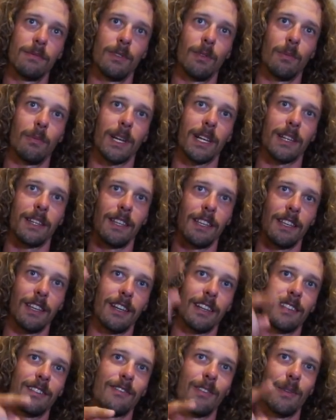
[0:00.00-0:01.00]

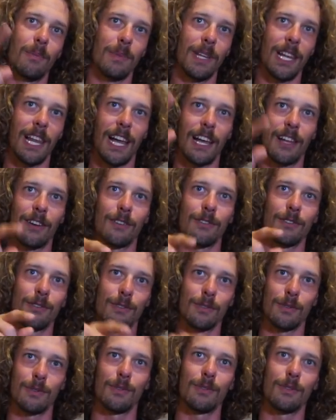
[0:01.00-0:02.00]
Lombardia, from Milano
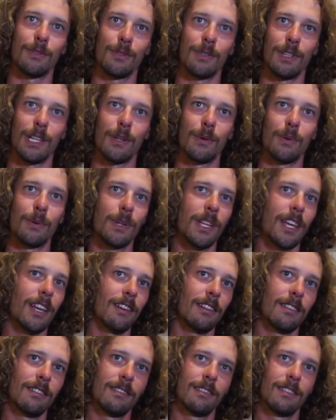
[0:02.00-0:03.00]
to
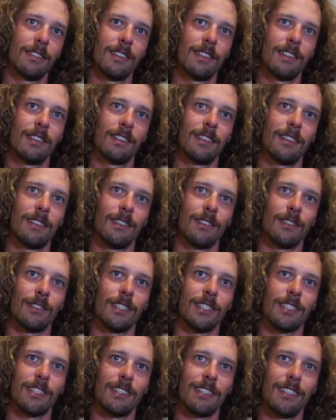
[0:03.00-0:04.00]
Liguria, uh-huh.
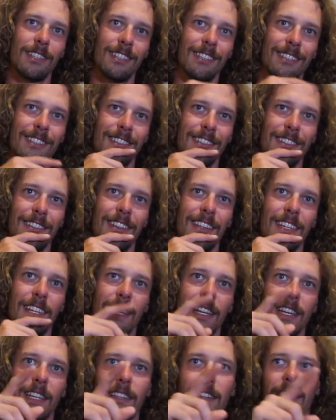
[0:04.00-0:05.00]
on the sea.
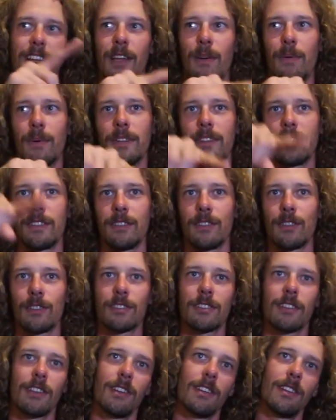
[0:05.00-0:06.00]
And then I went in
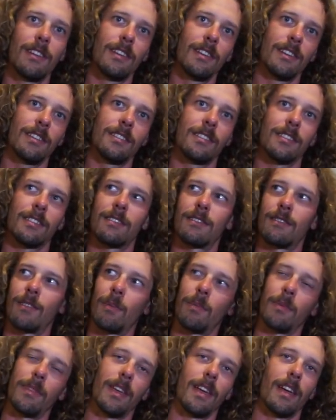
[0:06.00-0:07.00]
Tuscany. I just
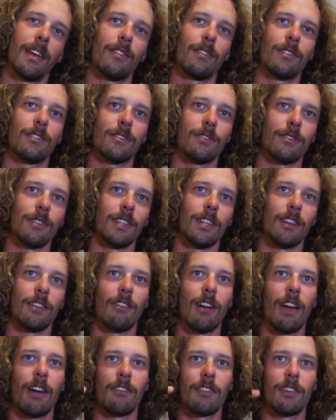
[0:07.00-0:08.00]
stopped there also in a
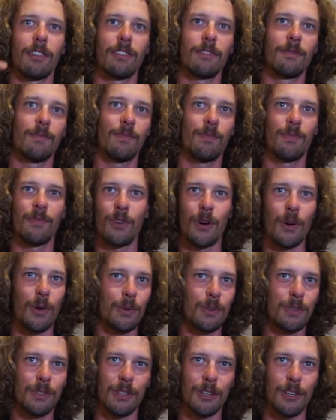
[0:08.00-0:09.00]
gravel
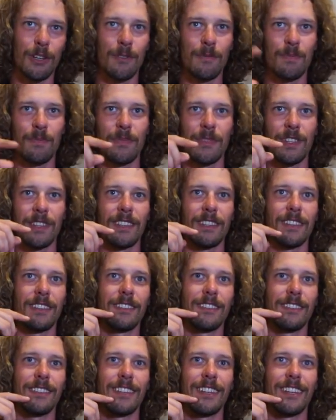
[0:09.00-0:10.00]
road, you know. Wow.
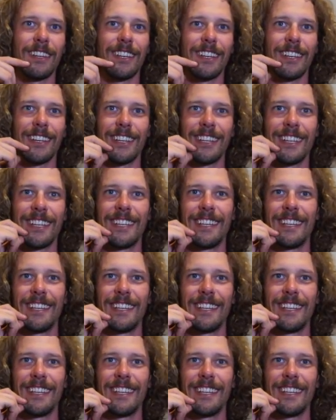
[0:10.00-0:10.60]
And then